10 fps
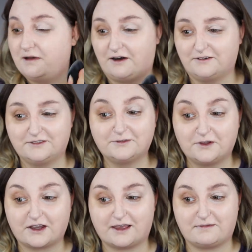about.
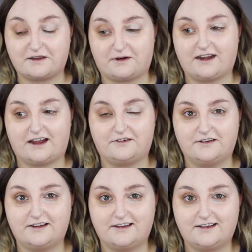Look at me right now.
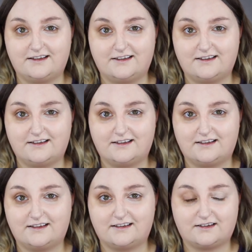
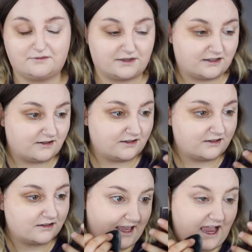Oh my god.
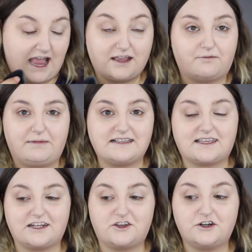I, my
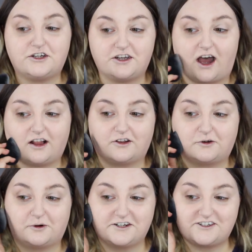skin could not
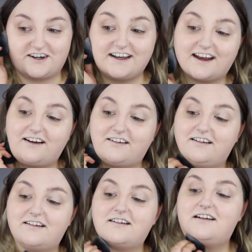look worse right now.
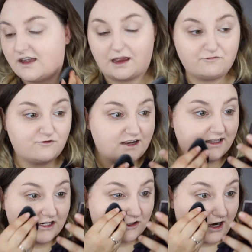I'm
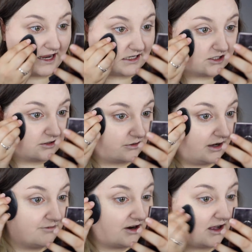really trying to.
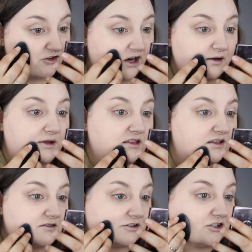I'm not trying to make
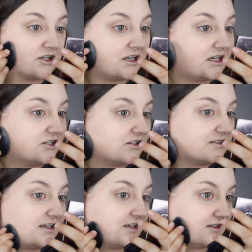this look shitty. It
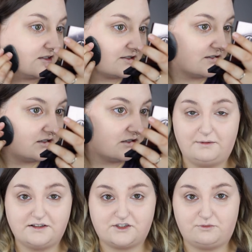just is.
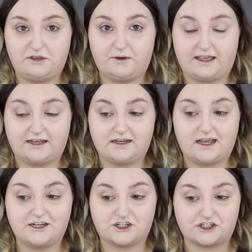I'm gonna zoom you in
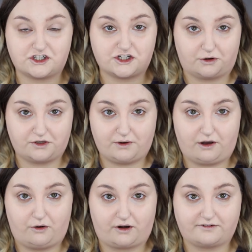and just show you
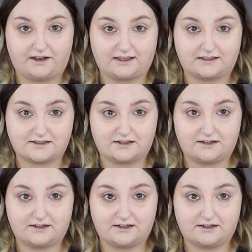how horrifying this